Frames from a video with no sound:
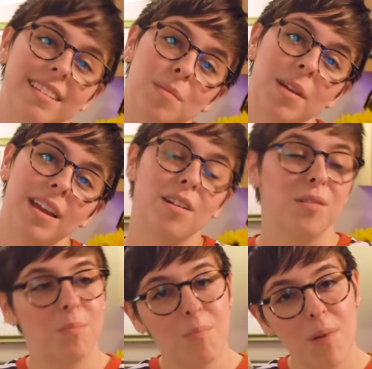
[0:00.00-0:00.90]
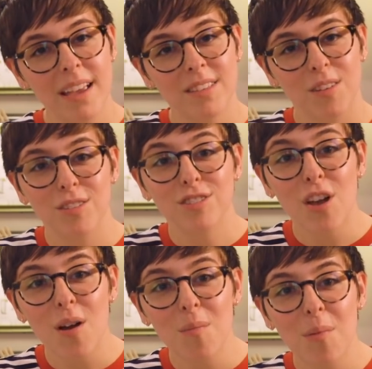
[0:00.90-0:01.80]
tomatoes, basil,
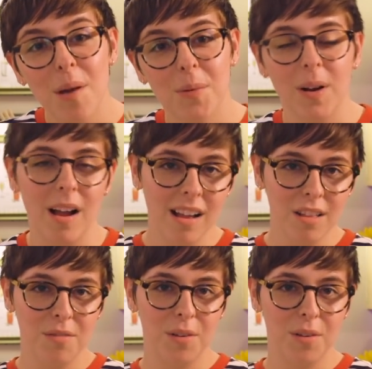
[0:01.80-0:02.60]
salt and pepper, olive